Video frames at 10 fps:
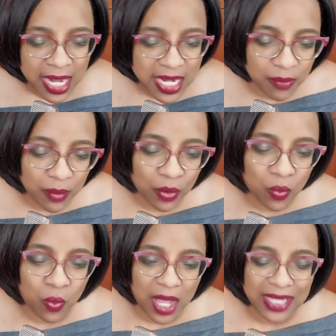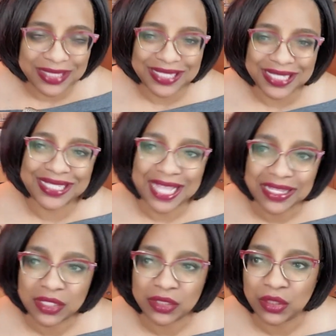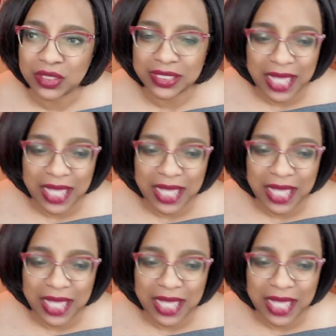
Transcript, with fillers: Number one, success looks